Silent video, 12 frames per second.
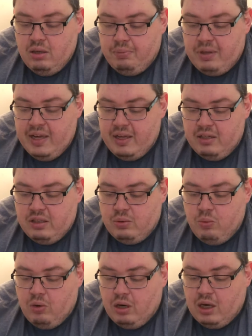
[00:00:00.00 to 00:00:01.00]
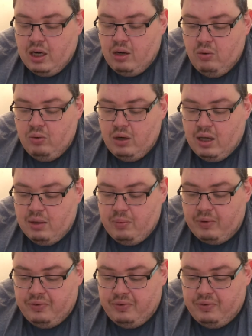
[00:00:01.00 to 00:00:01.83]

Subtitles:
planter's wart out of my